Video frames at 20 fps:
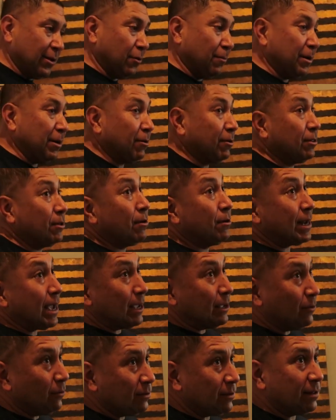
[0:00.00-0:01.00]
It'll be our 3rd
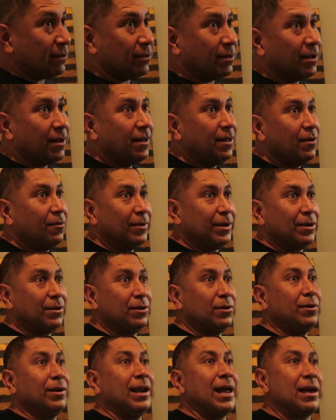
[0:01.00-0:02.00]
annual since we
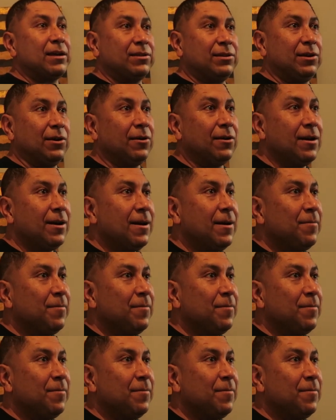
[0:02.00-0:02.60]
couldn't do it last year.